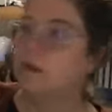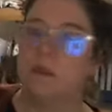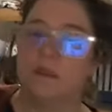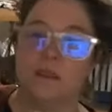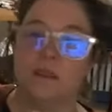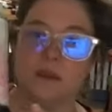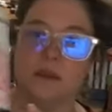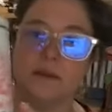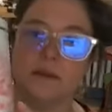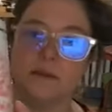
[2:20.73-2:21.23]

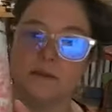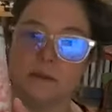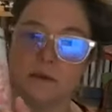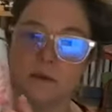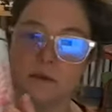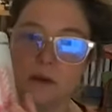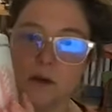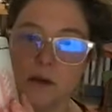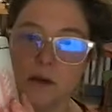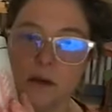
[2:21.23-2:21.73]
These,
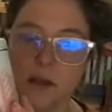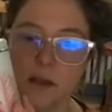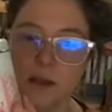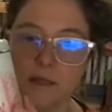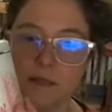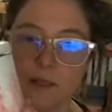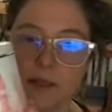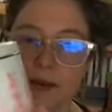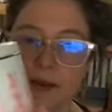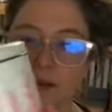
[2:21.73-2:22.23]

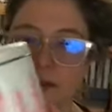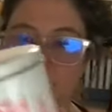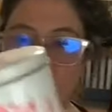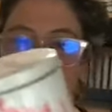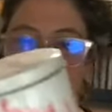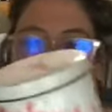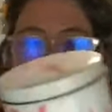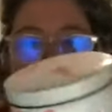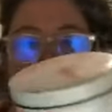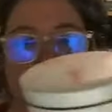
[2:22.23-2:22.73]
like
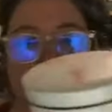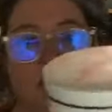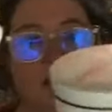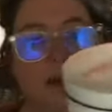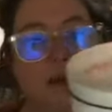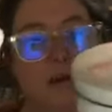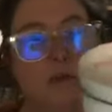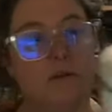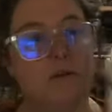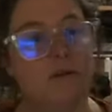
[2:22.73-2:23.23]

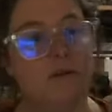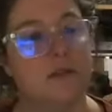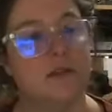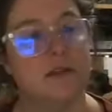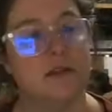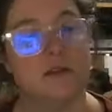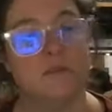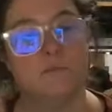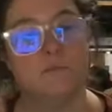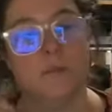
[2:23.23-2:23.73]
decorative, this
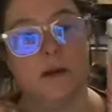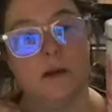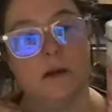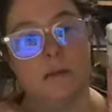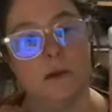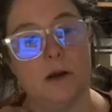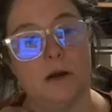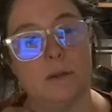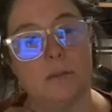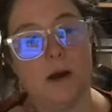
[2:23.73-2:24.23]
is peanut
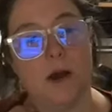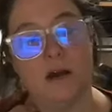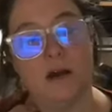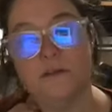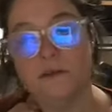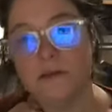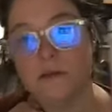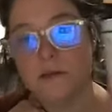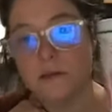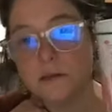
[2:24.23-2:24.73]
butter
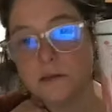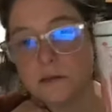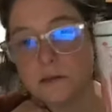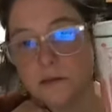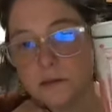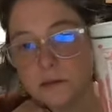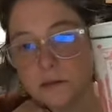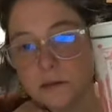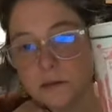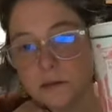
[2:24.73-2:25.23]
puffs,
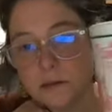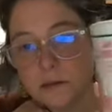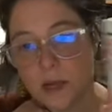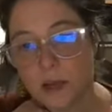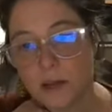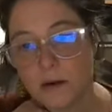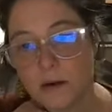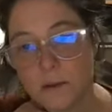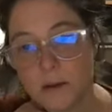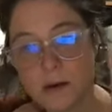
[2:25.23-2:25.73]

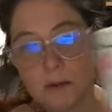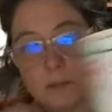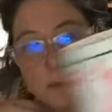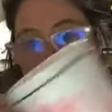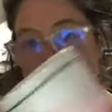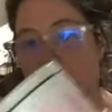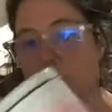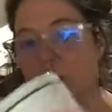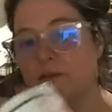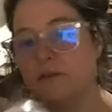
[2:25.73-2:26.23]
can of peanut
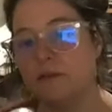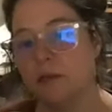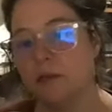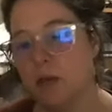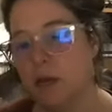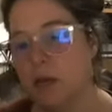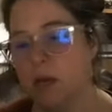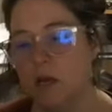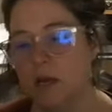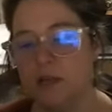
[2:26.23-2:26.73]
butter puffs.
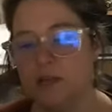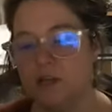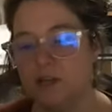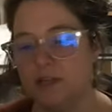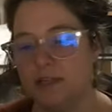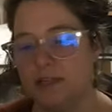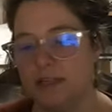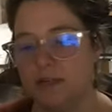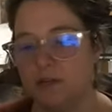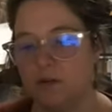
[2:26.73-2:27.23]

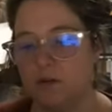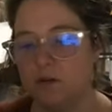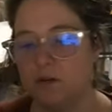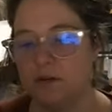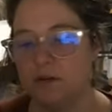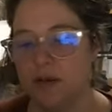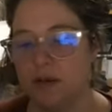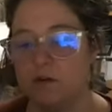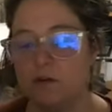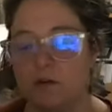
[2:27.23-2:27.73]
Just these old
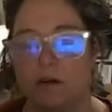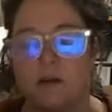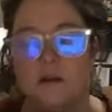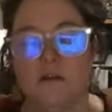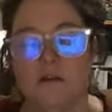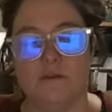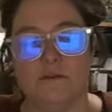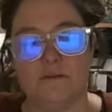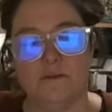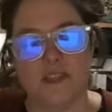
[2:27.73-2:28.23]

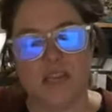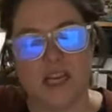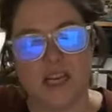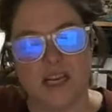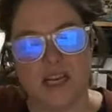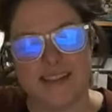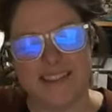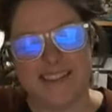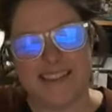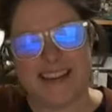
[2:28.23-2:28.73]
decorative
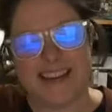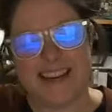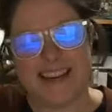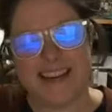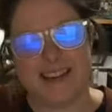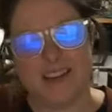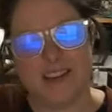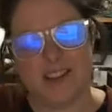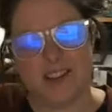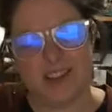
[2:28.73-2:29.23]
tin
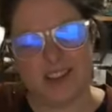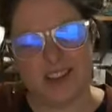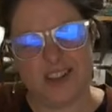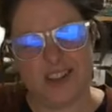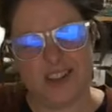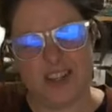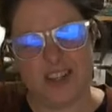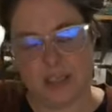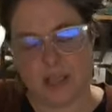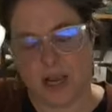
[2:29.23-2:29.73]

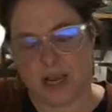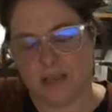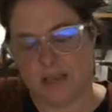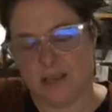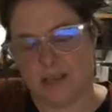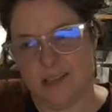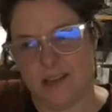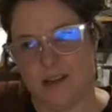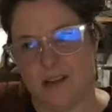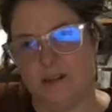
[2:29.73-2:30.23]
canisters. Lots of
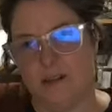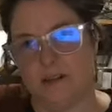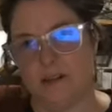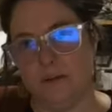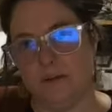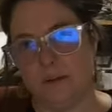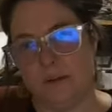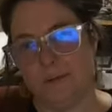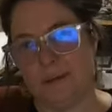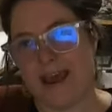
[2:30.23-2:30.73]
stuff used
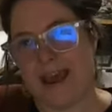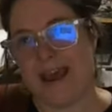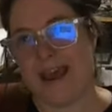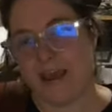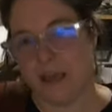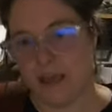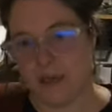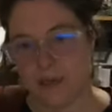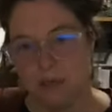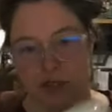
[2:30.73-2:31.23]
to be
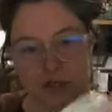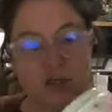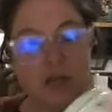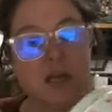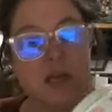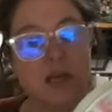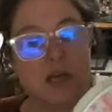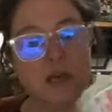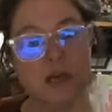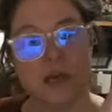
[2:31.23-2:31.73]
packaged
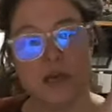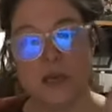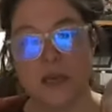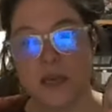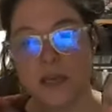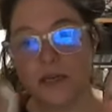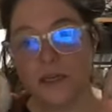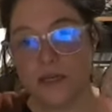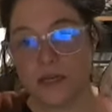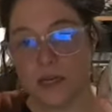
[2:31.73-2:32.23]

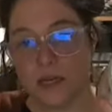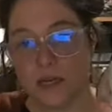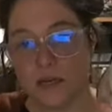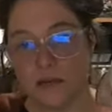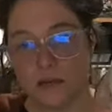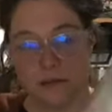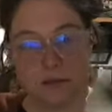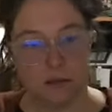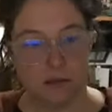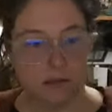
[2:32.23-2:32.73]
in tin.